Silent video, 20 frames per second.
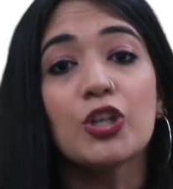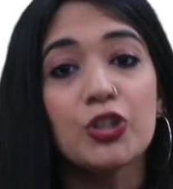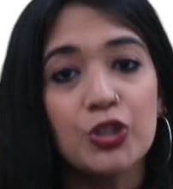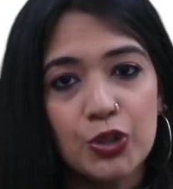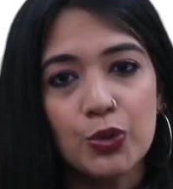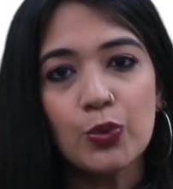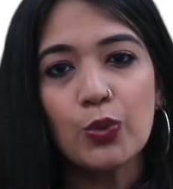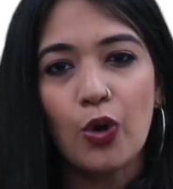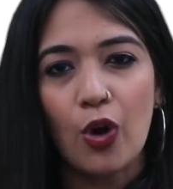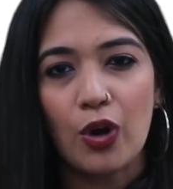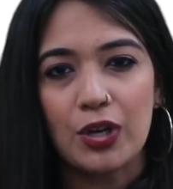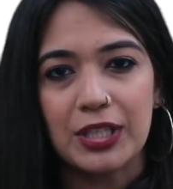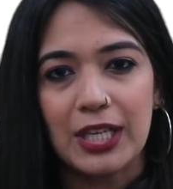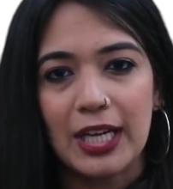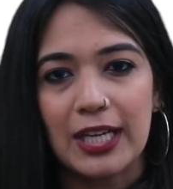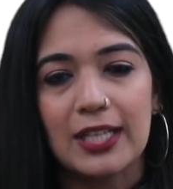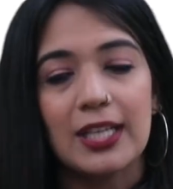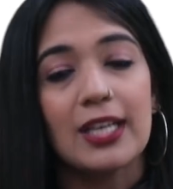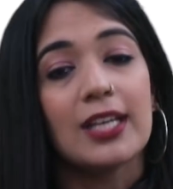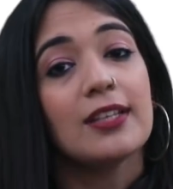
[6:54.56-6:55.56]
new
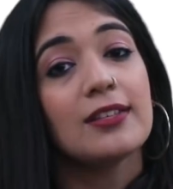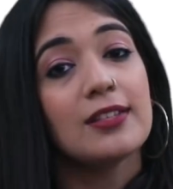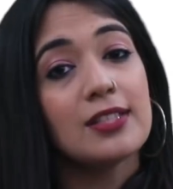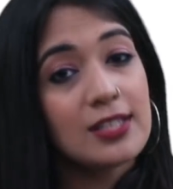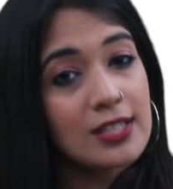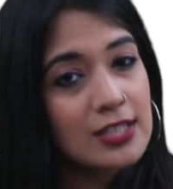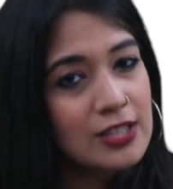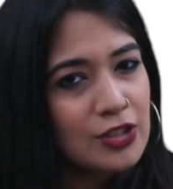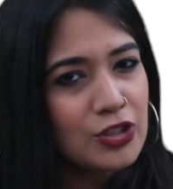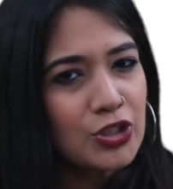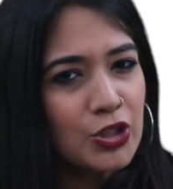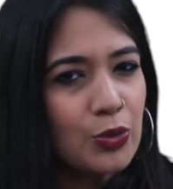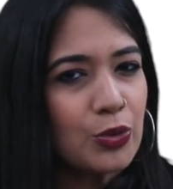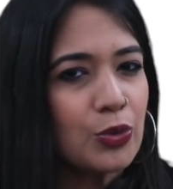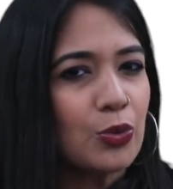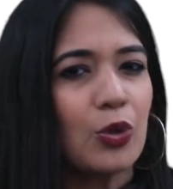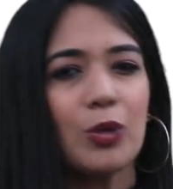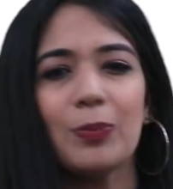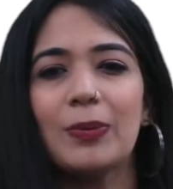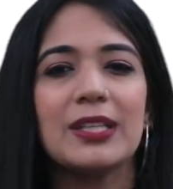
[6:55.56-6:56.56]
content. This is a new
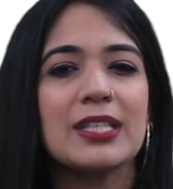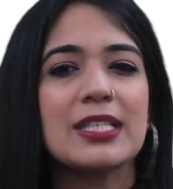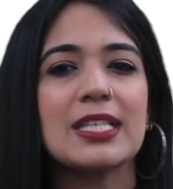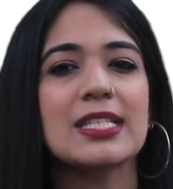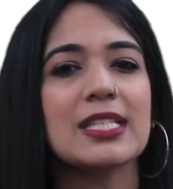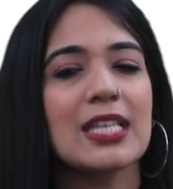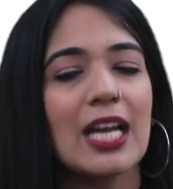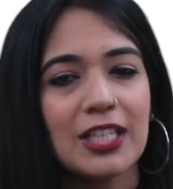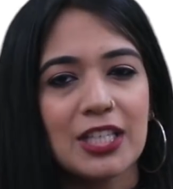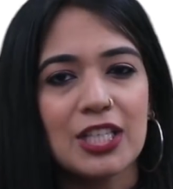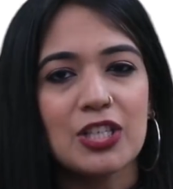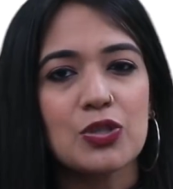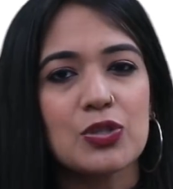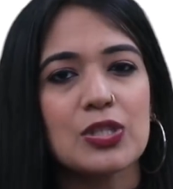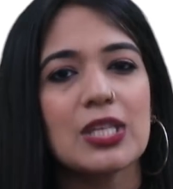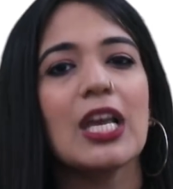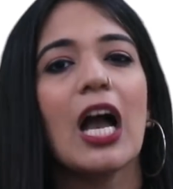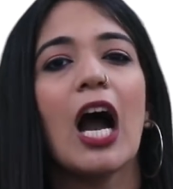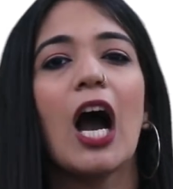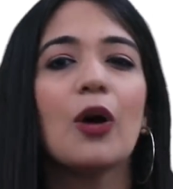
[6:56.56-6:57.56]
role, but it's exciting to
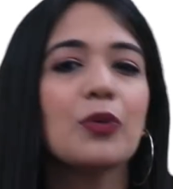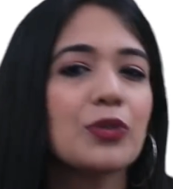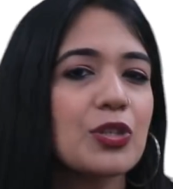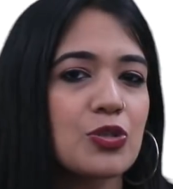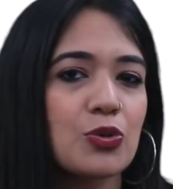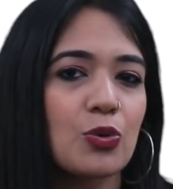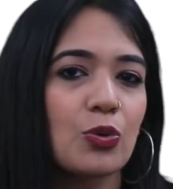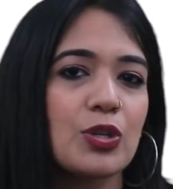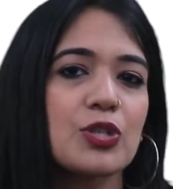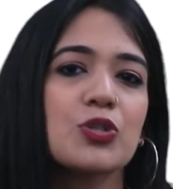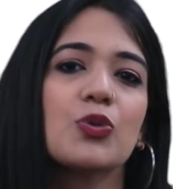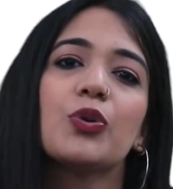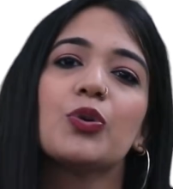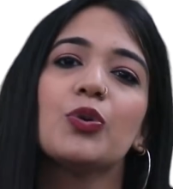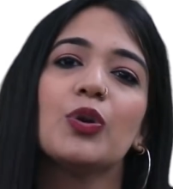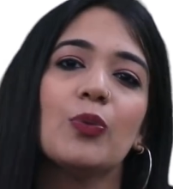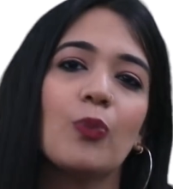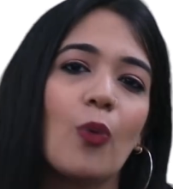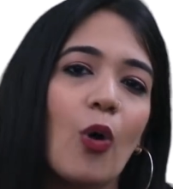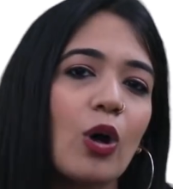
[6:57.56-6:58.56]
see how this role is going
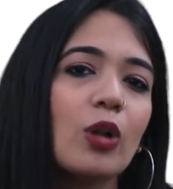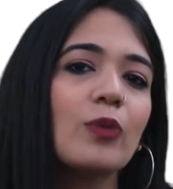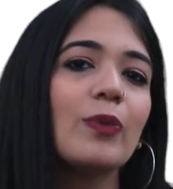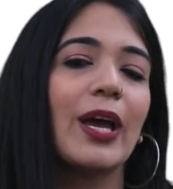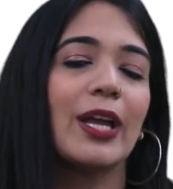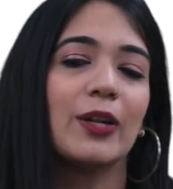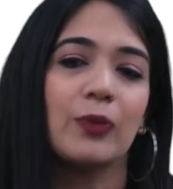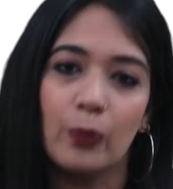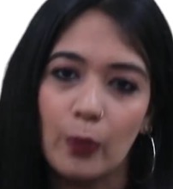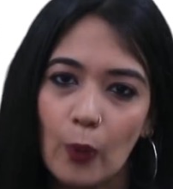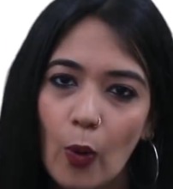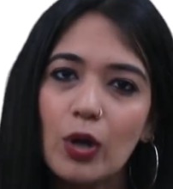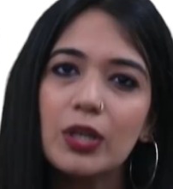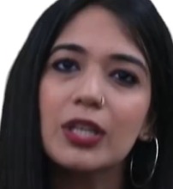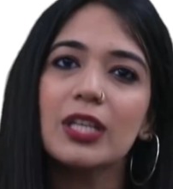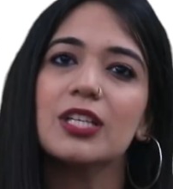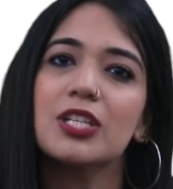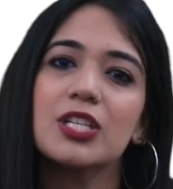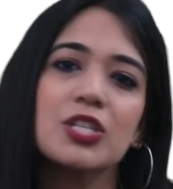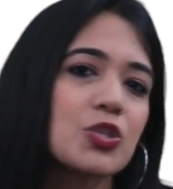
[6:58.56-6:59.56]
to evolve and
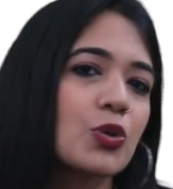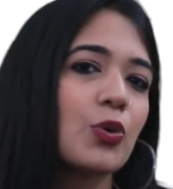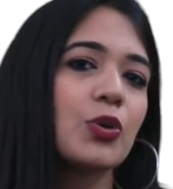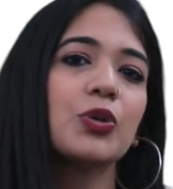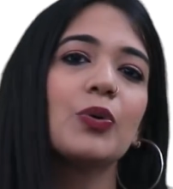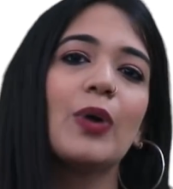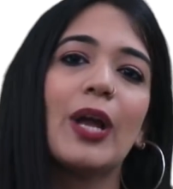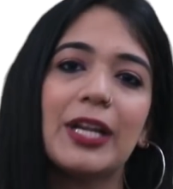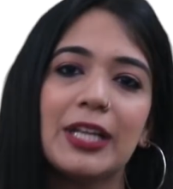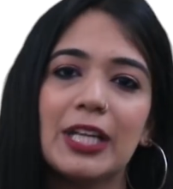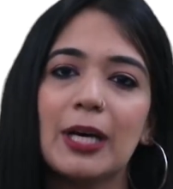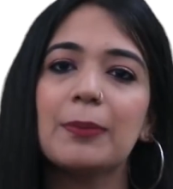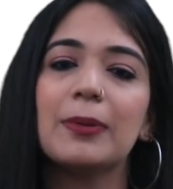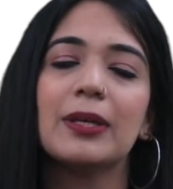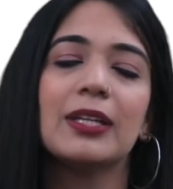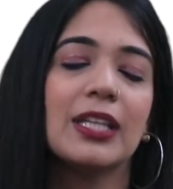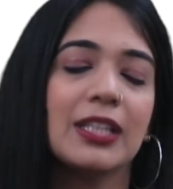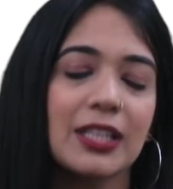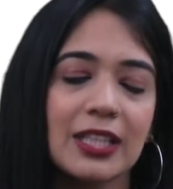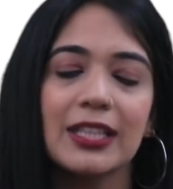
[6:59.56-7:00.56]
what it is going to end up
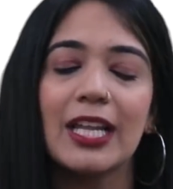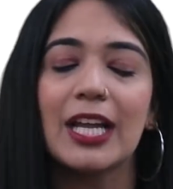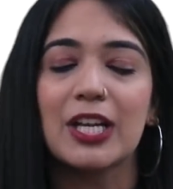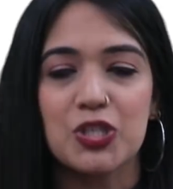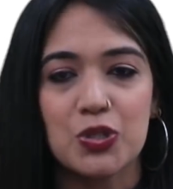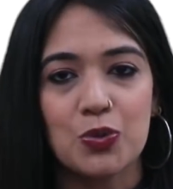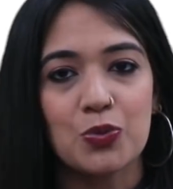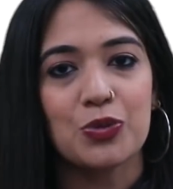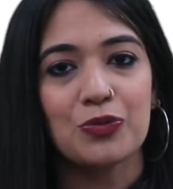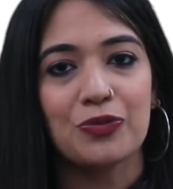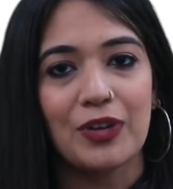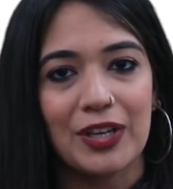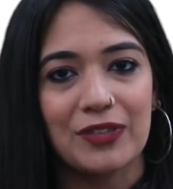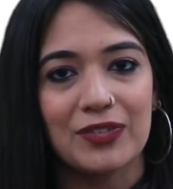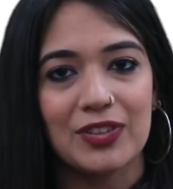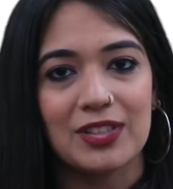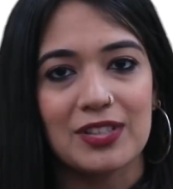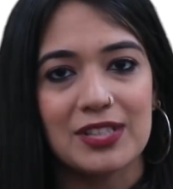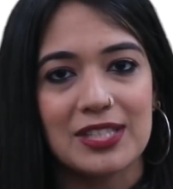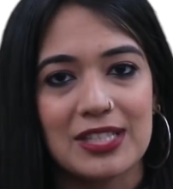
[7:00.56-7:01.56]
in the next 2 to
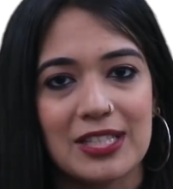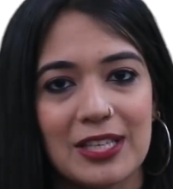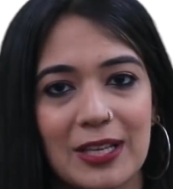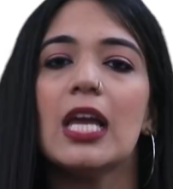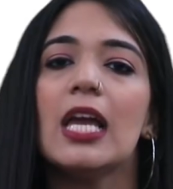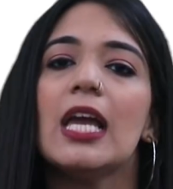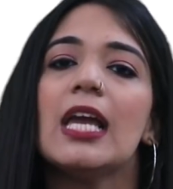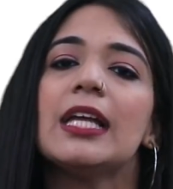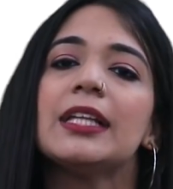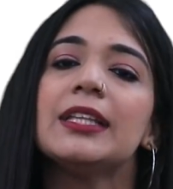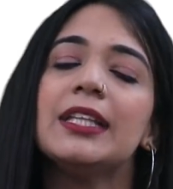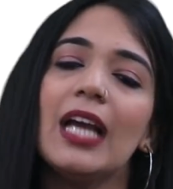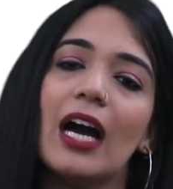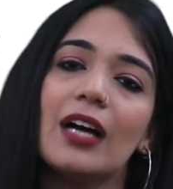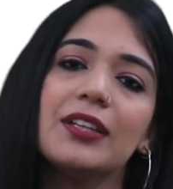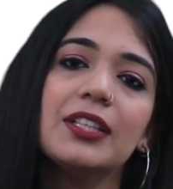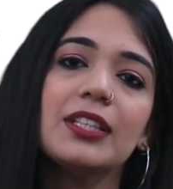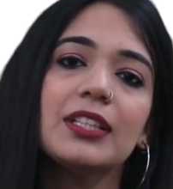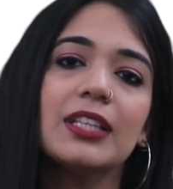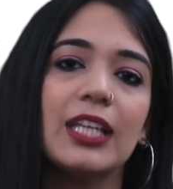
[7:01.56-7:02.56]
5 years. The
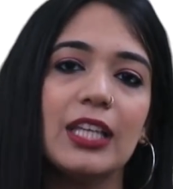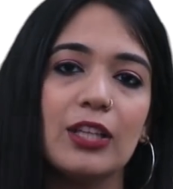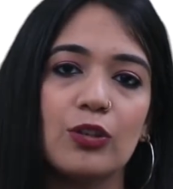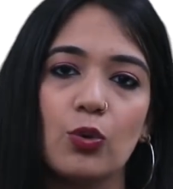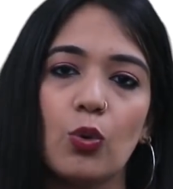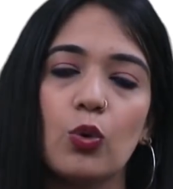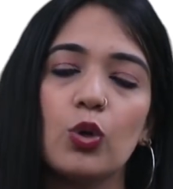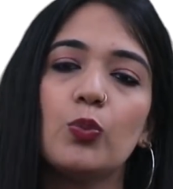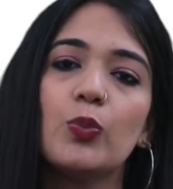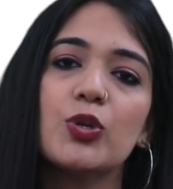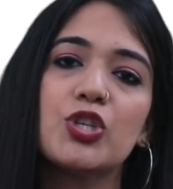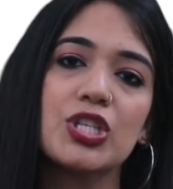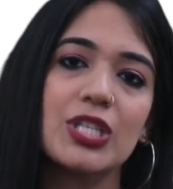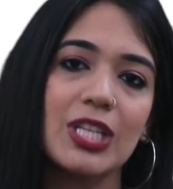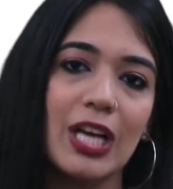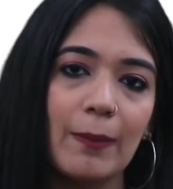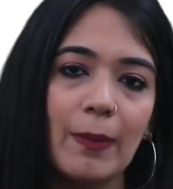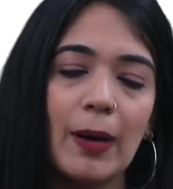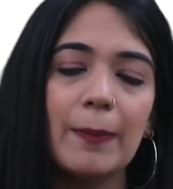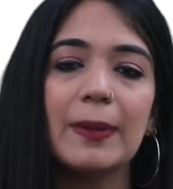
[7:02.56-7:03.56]
other key role which has
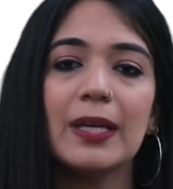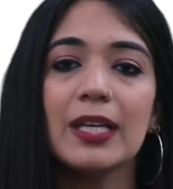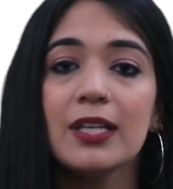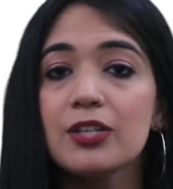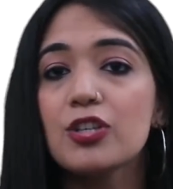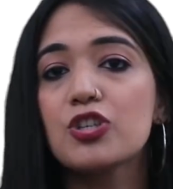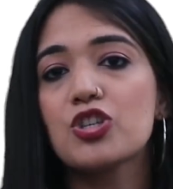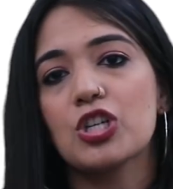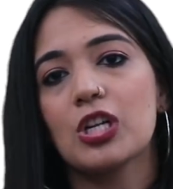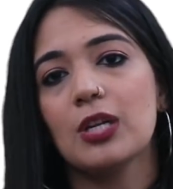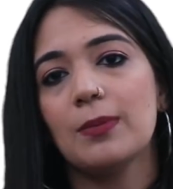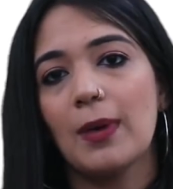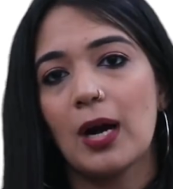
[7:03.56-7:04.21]
come up in digital